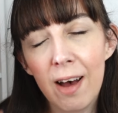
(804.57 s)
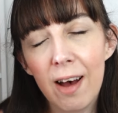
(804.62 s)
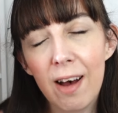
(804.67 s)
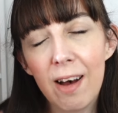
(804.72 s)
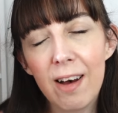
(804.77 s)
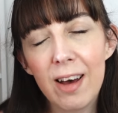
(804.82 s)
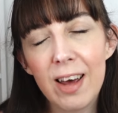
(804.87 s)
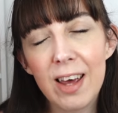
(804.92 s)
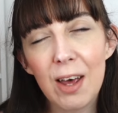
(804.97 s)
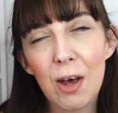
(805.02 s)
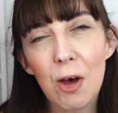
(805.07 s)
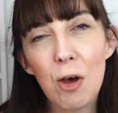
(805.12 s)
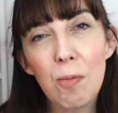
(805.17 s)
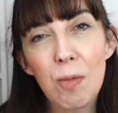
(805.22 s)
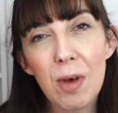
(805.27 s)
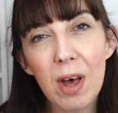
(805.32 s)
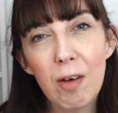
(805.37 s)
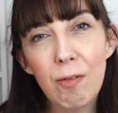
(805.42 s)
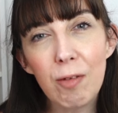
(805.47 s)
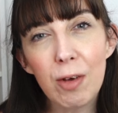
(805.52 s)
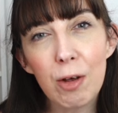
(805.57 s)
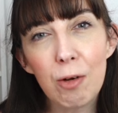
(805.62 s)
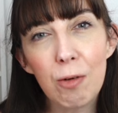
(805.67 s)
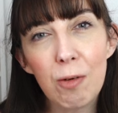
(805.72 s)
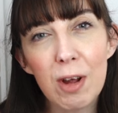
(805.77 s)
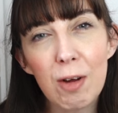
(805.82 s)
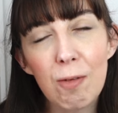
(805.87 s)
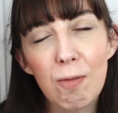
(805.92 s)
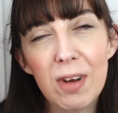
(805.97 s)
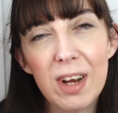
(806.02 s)
I hope you're having a
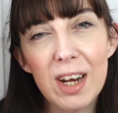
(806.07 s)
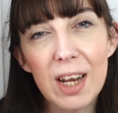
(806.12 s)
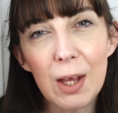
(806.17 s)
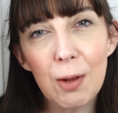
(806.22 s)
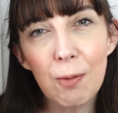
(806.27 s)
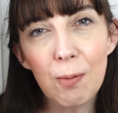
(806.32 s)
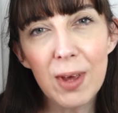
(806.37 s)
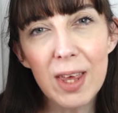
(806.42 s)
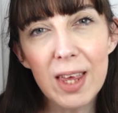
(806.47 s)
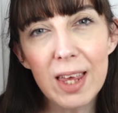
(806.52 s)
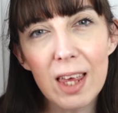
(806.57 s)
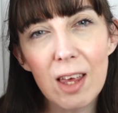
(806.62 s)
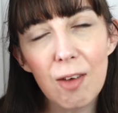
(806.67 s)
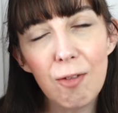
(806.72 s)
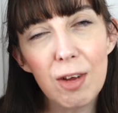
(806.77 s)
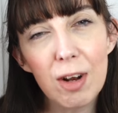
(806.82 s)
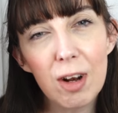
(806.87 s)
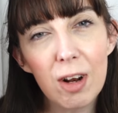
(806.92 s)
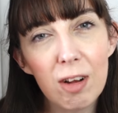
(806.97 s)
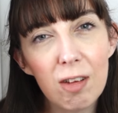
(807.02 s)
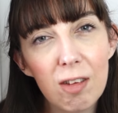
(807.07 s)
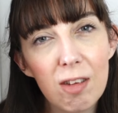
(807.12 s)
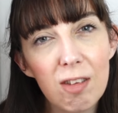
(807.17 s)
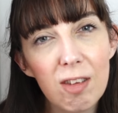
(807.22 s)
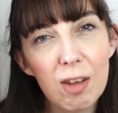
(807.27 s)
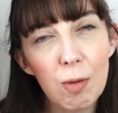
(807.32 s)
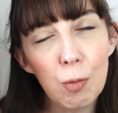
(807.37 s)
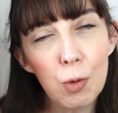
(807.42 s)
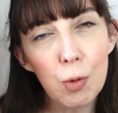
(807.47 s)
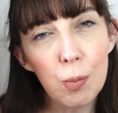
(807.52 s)
great reading week. If you'd like to
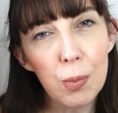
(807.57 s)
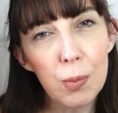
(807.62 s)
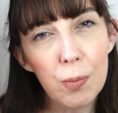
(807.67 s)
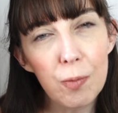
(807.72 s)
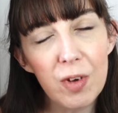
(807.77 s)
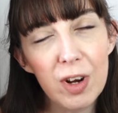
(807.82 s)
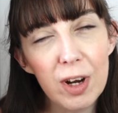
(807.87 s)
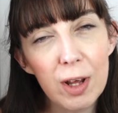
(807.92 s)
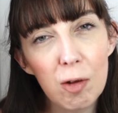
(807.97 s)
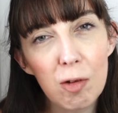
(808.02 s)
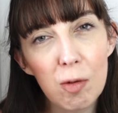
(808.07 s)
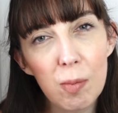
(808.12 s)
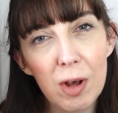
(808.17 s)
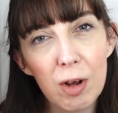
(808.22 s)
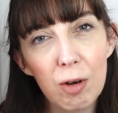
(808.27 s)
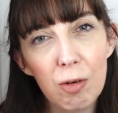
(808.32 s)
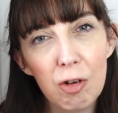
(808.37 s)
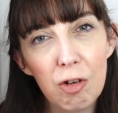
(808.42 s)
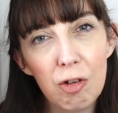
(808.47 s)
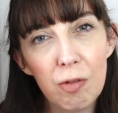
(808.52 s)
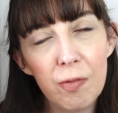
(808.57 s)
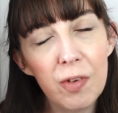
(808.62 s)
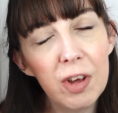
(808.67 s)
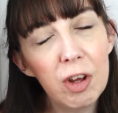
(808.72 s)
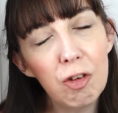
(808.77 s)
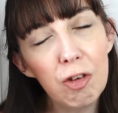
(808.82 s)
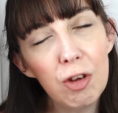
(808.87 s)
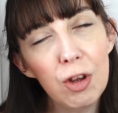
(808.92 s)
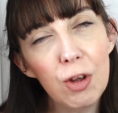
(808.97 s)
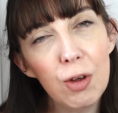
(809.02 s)
see more videos about Christian
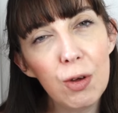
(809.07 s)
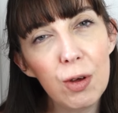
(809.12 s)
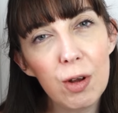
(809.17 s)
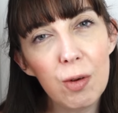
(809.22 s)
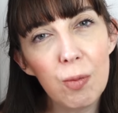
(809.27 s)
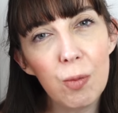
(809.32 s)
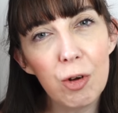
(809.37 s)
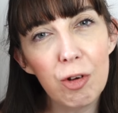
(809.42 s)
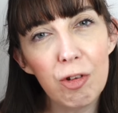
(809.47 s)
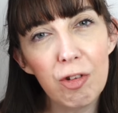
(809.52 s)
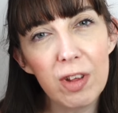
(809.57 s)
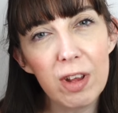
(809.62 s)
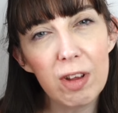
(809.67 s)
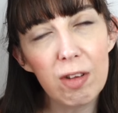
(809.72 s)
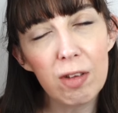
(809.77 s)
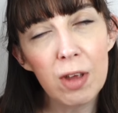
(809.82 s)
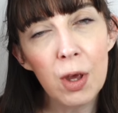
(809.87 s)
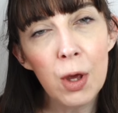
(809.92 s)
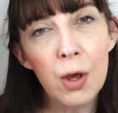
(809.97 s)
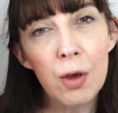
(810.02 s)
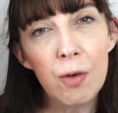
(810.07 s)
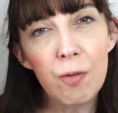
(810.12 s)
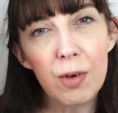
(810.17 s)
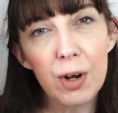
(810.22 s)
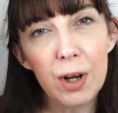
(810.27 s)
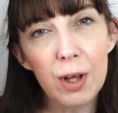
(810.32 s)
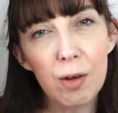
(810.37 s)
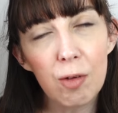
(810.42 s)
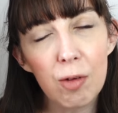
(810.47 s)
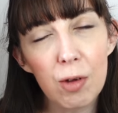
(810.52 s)
fiction, you can watch these
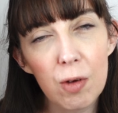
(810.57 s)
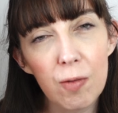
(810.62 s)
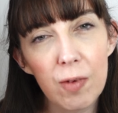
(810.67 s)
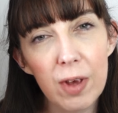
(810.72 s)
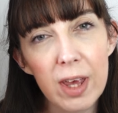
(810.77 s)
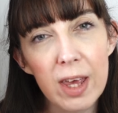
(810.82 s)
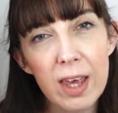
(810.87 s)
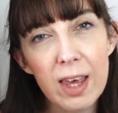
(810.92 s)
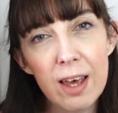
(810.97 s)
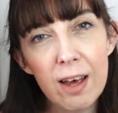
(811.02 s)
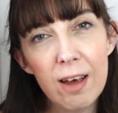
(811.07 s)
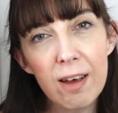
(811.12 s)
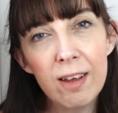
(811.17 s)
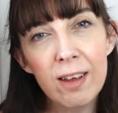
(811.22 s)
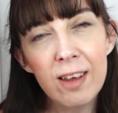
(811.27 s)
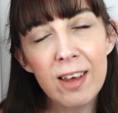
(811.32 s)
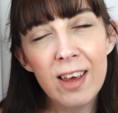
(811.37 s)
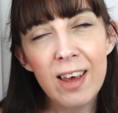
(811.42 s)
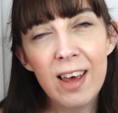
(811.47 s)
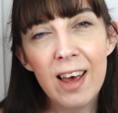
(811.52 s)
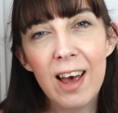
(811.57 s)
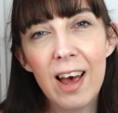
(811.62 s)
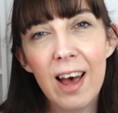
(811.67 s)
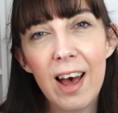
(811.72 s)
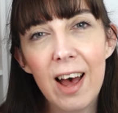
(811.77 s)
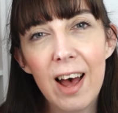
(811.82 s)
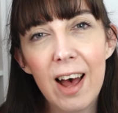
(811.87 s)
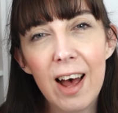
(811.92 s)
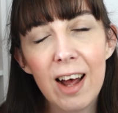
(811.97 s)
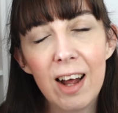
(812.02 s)
videos over here.
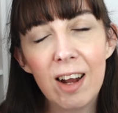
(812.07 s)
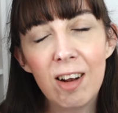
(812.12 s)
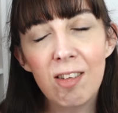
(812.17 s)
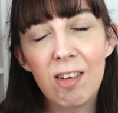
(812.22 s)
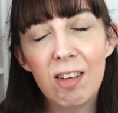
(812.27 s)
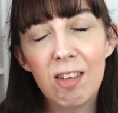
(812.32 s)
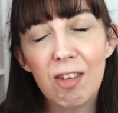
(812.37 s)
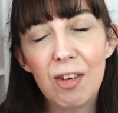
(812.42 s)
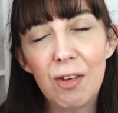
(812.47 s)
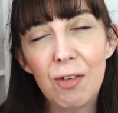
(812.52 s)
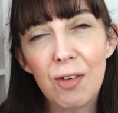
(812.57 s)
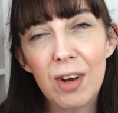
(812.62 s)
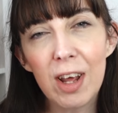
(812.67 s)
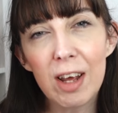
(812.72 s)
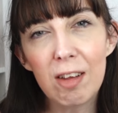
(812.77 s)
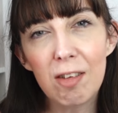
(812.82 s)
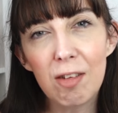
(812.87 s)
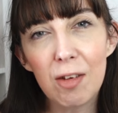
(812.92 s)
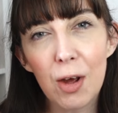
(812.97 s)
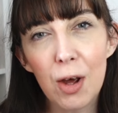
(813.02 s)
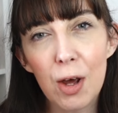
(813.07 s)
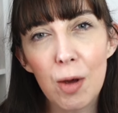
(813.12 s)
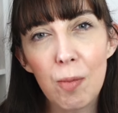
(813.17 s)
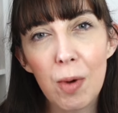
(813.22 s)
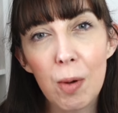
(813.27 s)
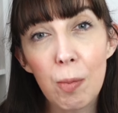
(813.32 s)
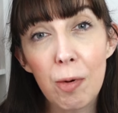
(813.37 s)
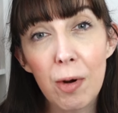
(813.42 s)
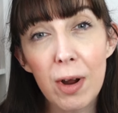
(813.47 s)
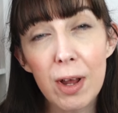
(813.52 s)
And till next time,
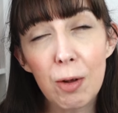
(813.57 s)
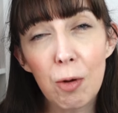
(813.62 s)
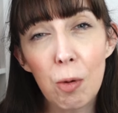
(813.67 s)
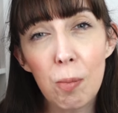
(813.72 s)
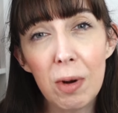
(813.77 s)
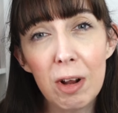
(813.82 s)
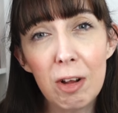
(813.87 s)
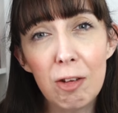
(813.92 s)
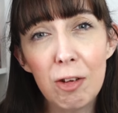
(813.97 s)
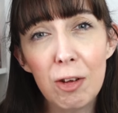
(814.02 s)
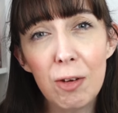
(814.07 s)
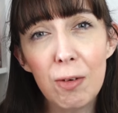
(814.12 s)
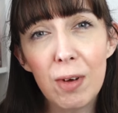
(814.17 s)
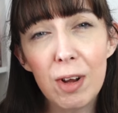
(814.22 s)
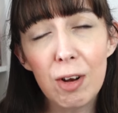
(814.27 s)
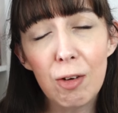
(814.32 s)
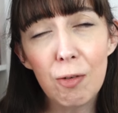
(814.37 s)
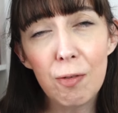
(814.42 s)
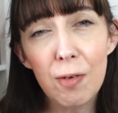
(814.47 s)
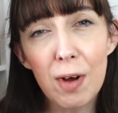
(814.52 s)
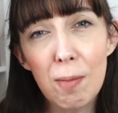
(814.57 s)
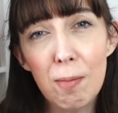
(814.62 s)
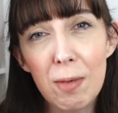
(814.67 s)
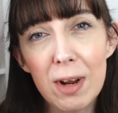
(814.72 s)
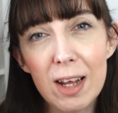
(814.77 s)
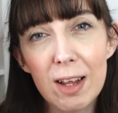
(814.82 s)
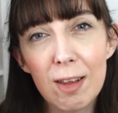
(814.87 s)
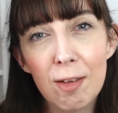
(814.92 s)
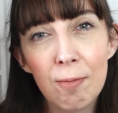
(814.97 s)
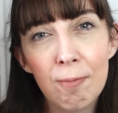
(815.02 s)
I pray God bless you and your
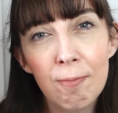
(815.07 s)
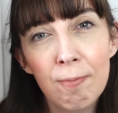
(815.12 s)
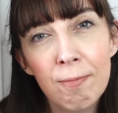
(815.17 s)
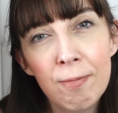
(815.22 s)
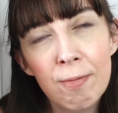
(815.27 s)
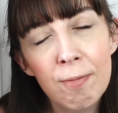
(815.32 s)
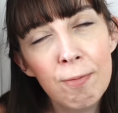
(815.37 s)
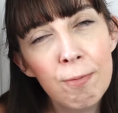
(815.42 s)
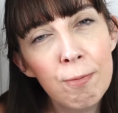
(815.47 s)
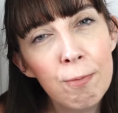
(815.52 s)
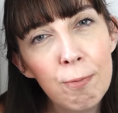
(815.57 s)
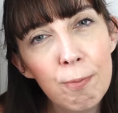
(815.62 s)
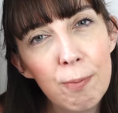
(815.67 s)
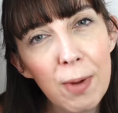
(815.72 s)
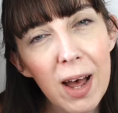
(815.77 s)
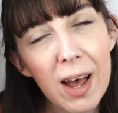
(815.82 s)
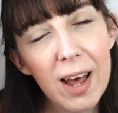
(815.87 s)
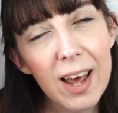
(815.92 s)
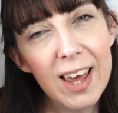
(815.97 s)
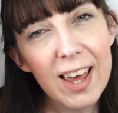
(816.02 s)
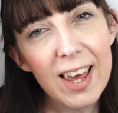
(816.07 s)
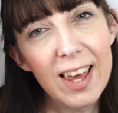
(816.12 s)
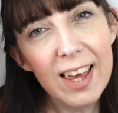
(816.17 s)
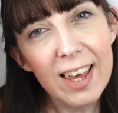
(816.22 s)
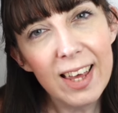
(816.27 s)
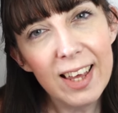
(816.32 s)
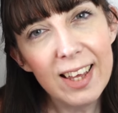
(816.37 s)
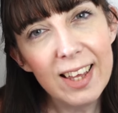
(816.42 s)
families. Bye!